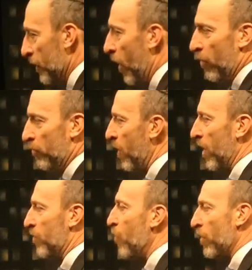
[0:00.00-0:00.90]
No,
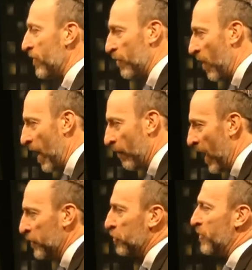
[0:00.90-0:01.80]
Mark, more than wow.
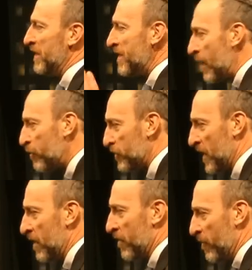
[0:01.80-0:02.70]
I should be
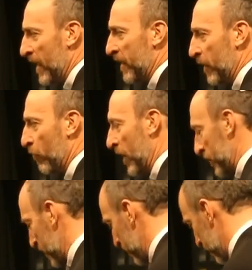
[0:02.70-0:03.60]
10% of the man he was.